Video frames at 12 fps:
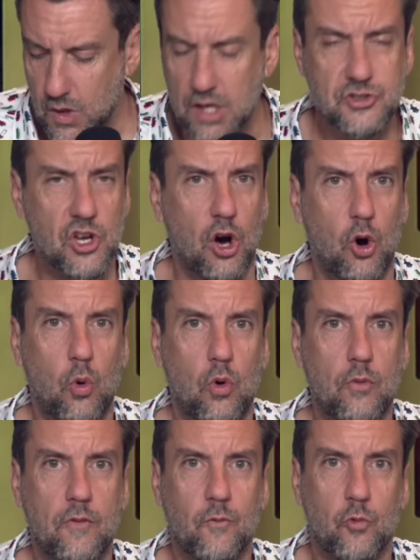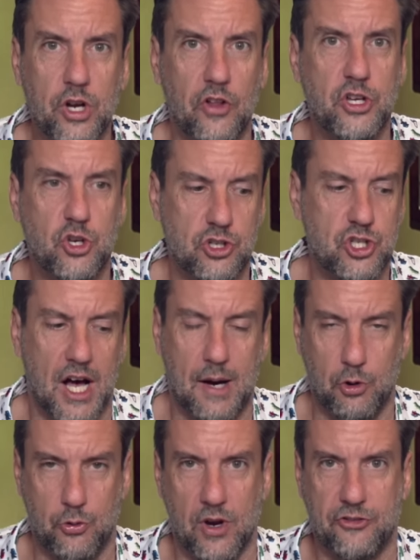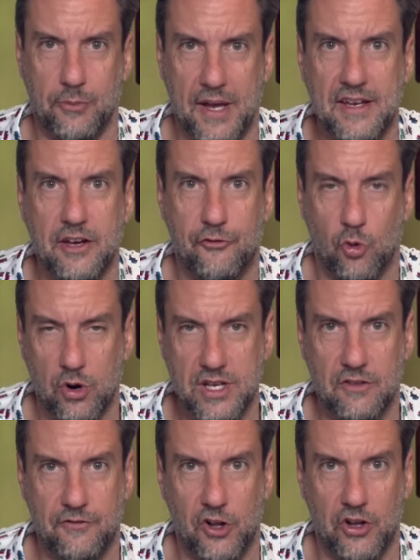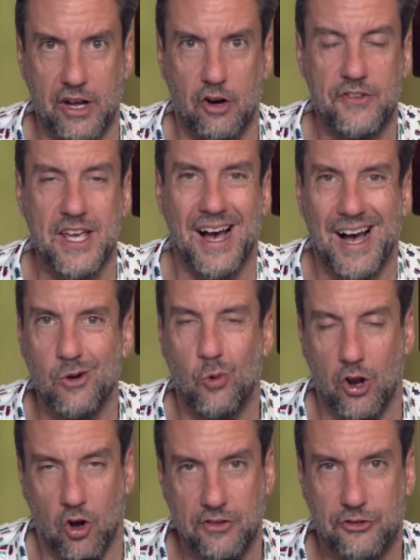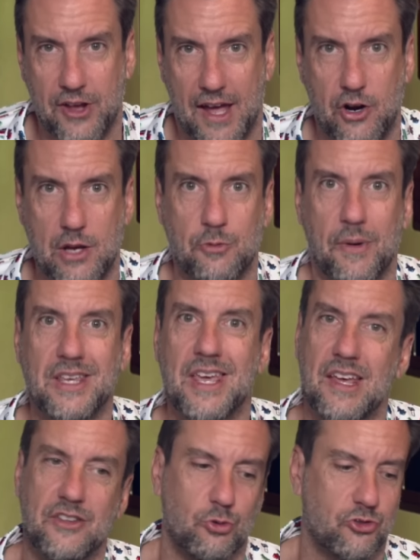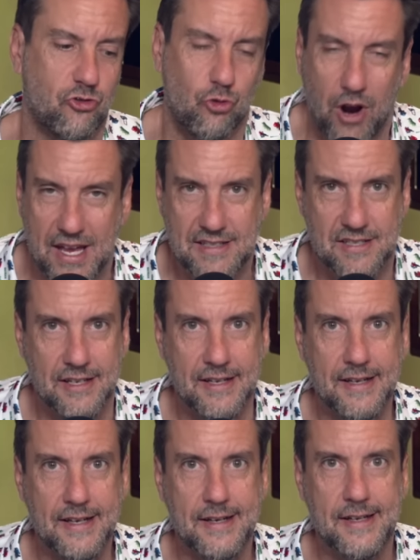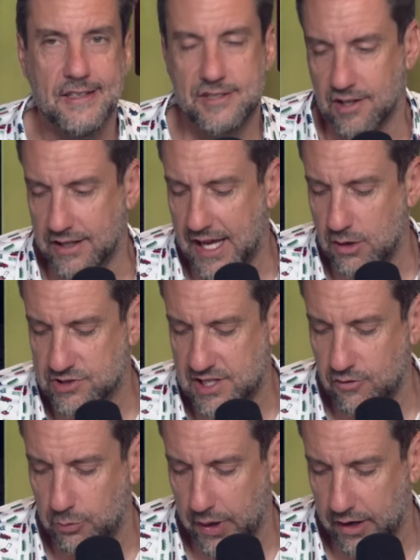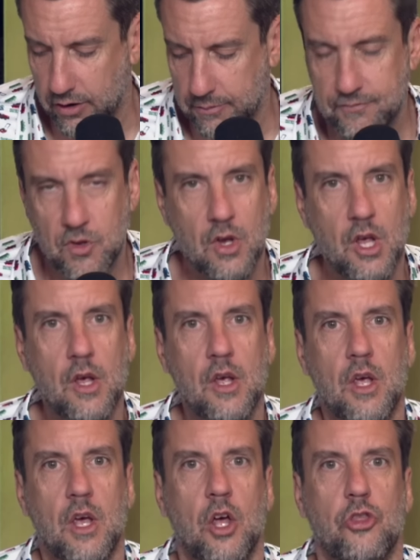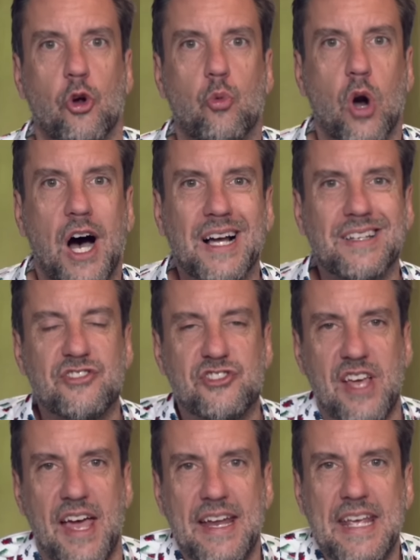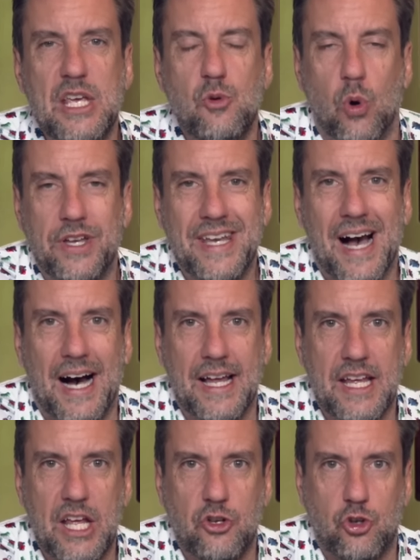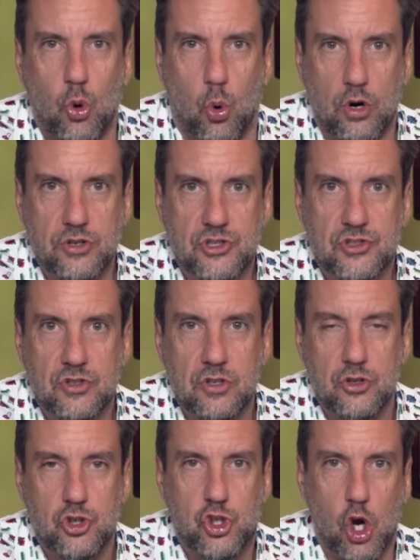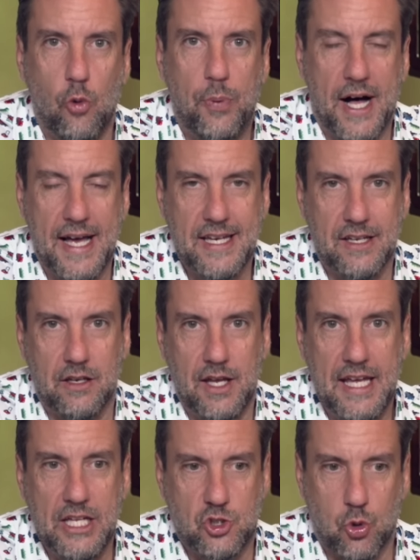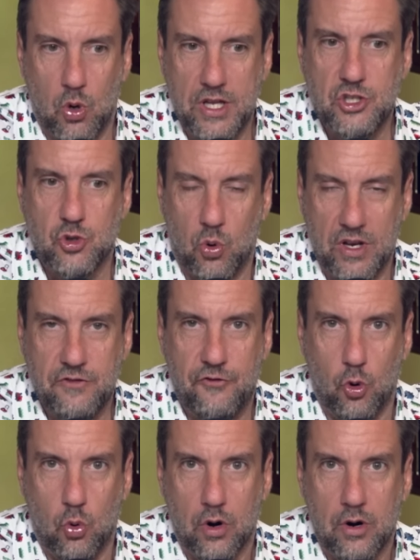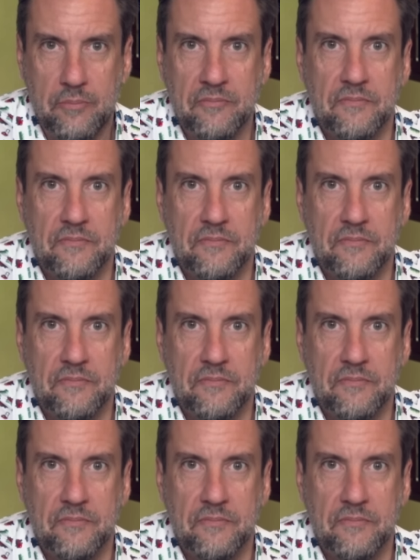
So really good job with WrestleMania forty in Philadelphia. I went on Saturday with my kids. It was great. Sunday was even better. The Rock said he would not endorse Joe Biden in twenty twenty-four